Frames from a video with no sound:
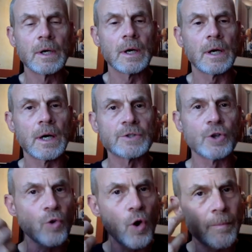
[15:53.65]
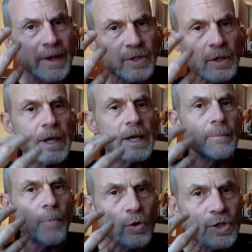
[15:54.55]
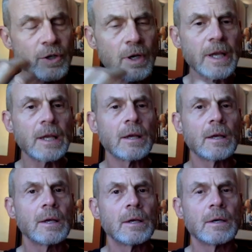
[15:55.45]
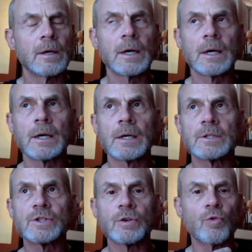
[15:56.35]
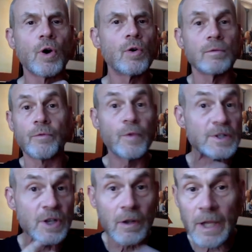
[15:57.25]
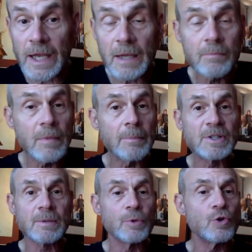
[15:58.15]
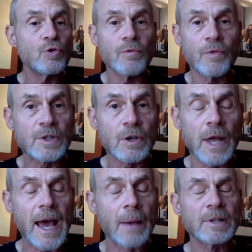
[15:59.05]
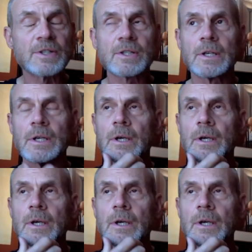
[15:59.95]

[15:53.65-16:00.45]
mentally, emotionally, to grow physically, maybe some new physical habits.